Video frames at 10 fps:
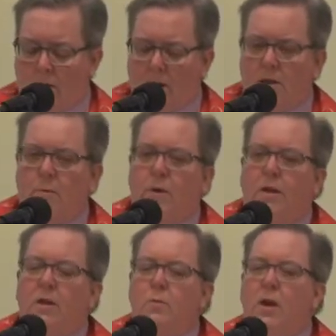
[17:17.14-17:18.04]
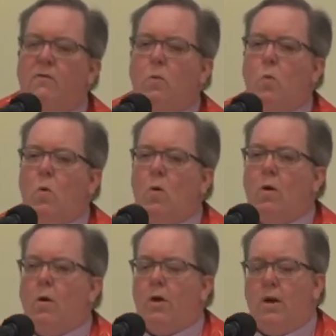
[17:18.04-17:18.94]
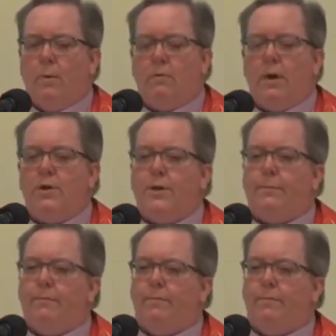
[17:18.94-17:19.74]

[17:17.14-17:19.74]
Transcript: This is because we have a war on immigration,